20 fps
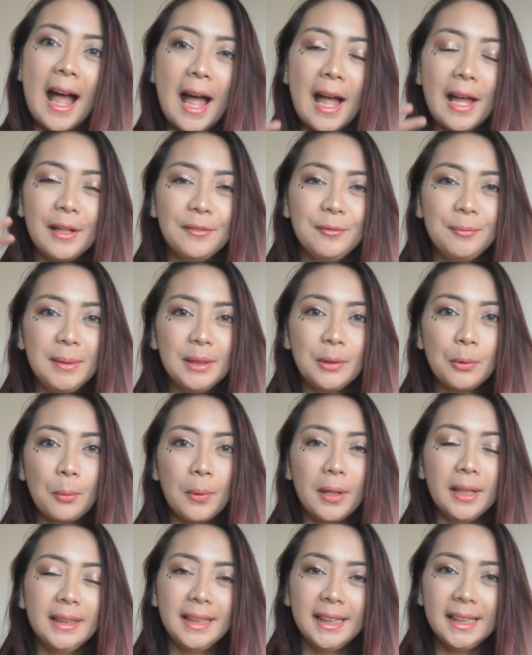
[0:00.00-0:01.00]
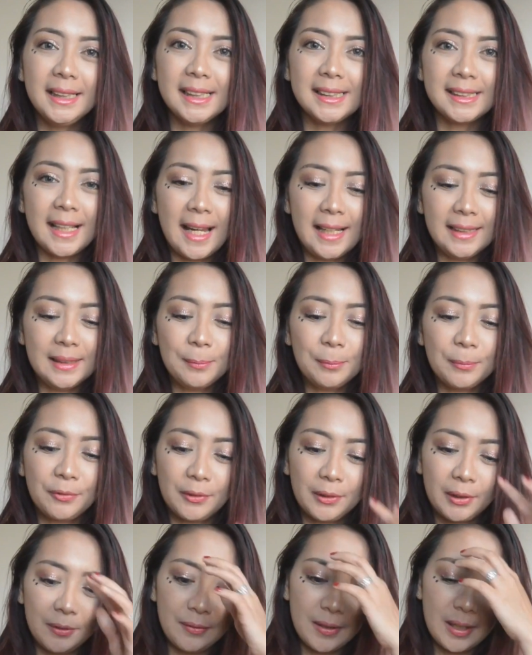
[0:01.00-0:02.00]
I've been wanting this item
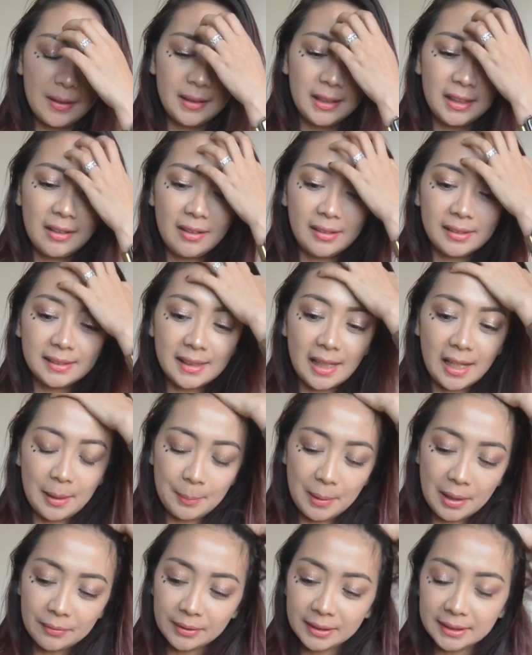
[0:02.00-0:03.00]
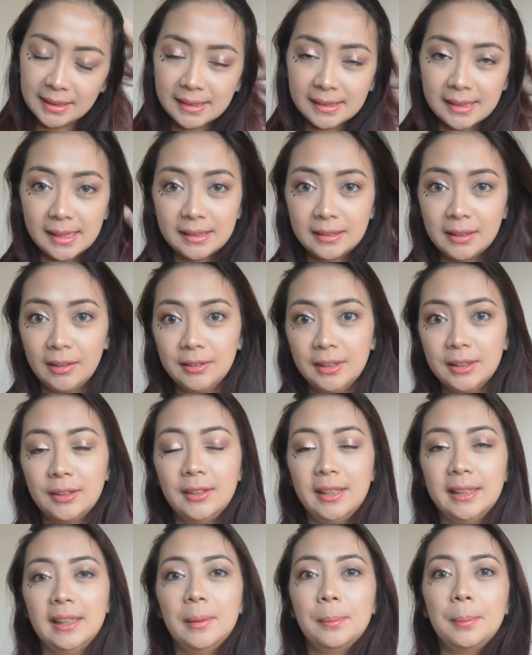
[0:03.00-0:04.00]
for a very long time, ever since I started
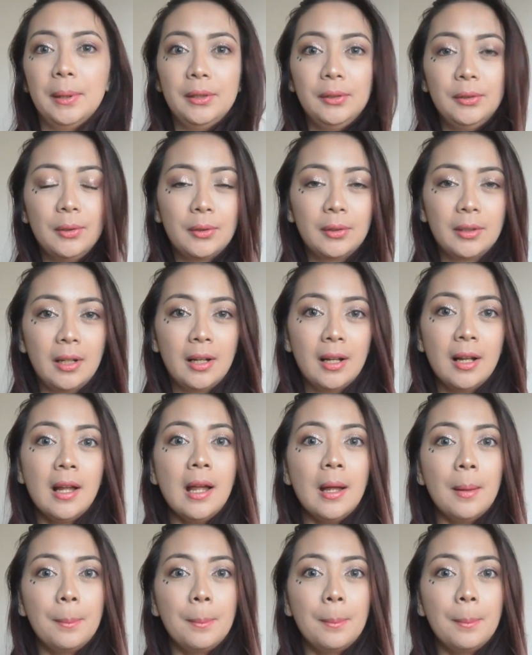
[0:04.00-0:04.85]
collecting Pandora.